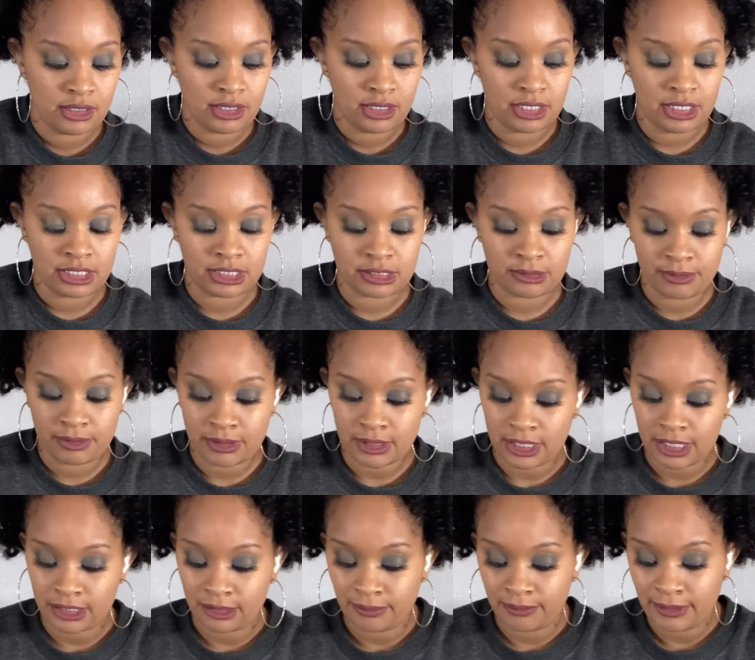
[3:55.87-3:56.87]
is
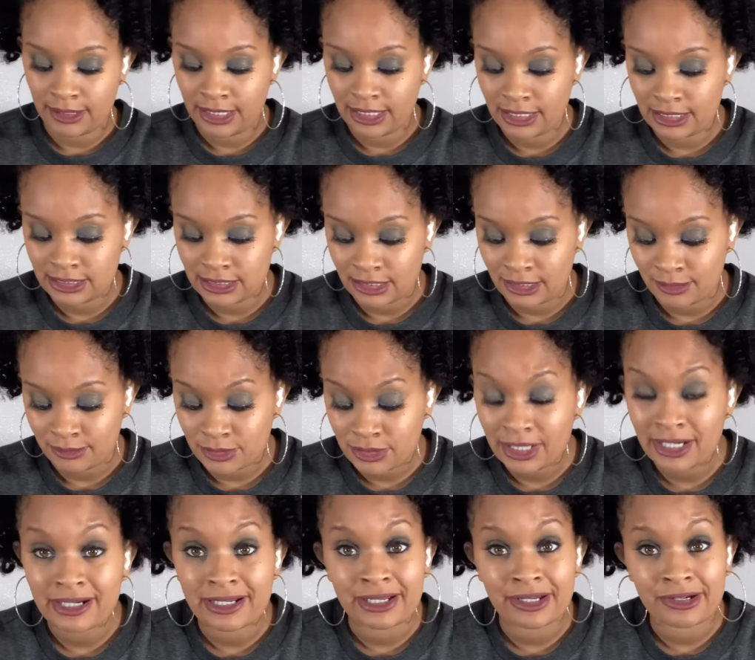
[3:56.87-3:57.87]
apply the base, and I'm
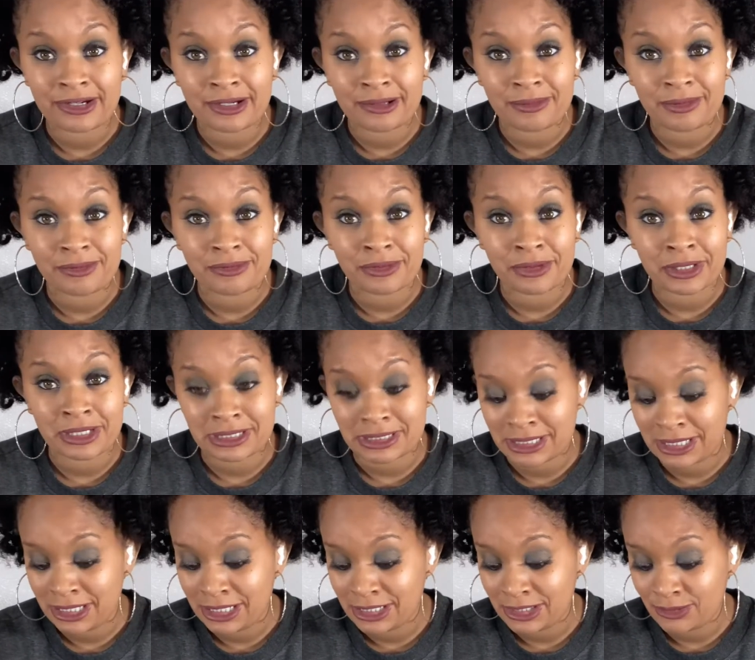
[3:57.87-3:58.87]
trying to hurry up before these
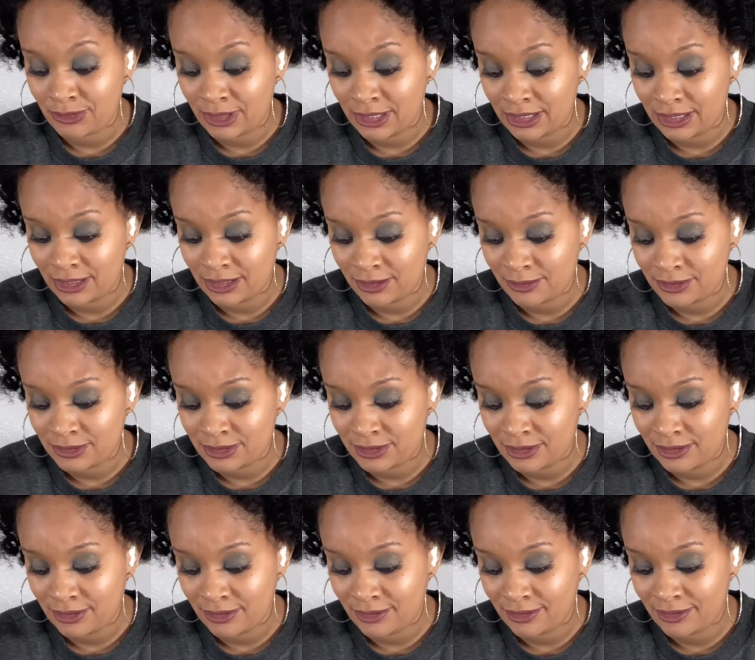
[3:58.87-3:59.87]
kids wake up.
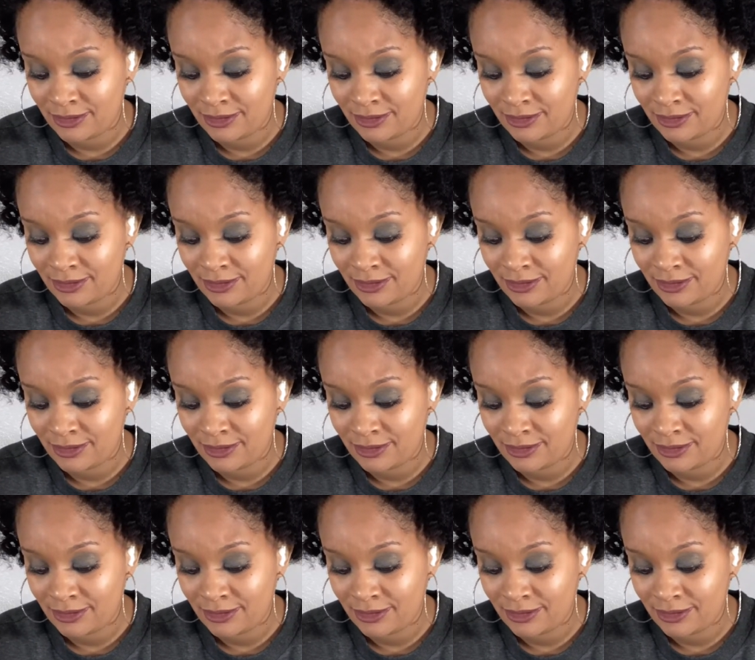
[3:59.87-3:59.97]
So,